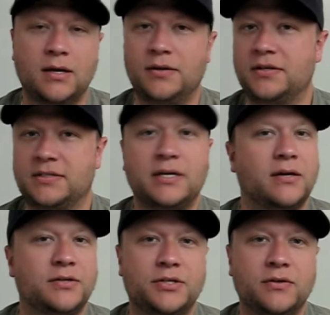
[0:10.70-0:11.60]
just a guy
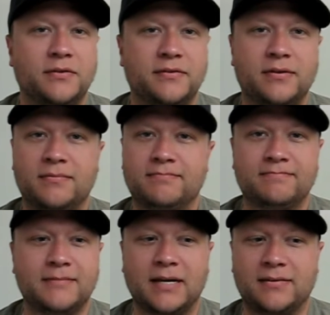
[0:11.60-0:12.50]
who shoots.
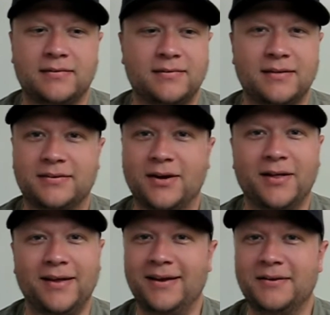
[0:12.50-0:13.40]
That's
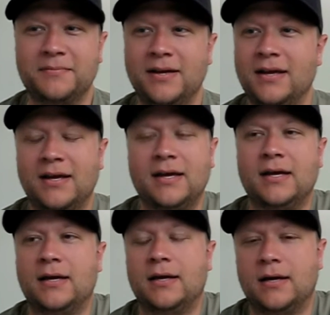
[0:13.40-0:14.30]
all I
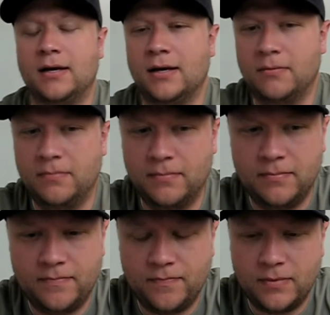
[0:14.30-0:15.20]
am.
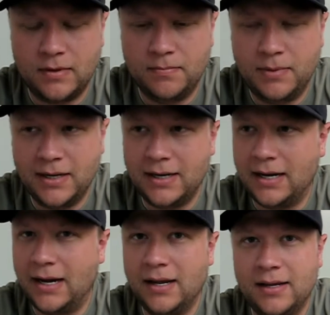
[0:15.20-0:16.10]
But
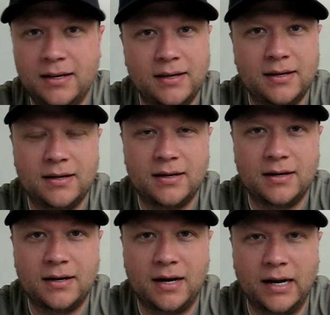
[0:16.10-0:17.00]
I
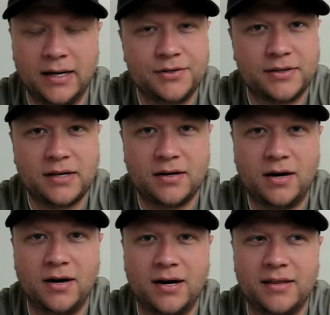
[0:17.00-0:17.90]
kind of took that to
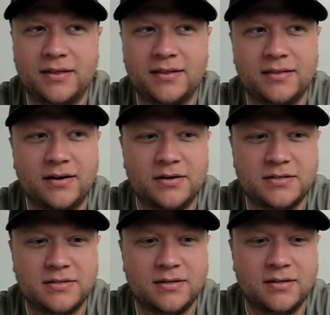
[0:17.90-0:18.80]
heart. I think that
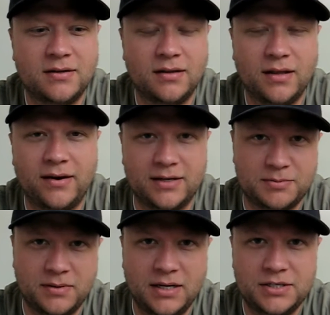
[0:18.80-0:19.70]
there's a lot of
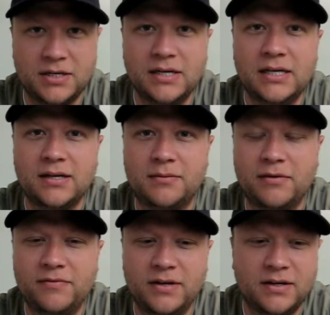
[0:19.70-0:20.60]
explanation needed on
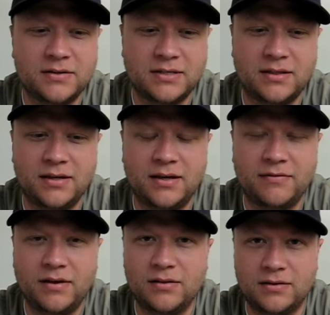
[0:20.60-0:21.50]
my videos. I think
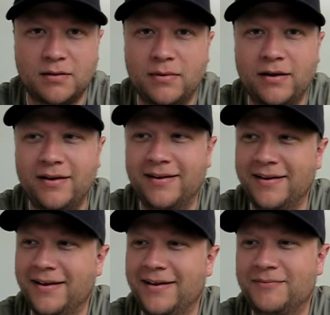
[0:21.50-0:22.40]
if I looked at
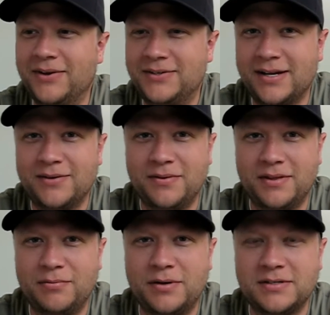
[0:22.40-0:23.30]
my channel with
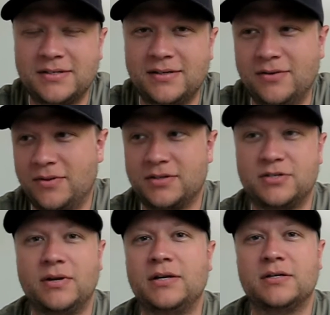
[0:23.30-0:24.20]
a person, with a
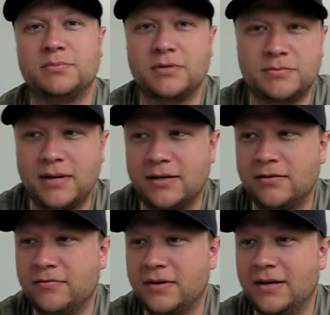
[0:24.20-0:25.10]
stranger's perspective,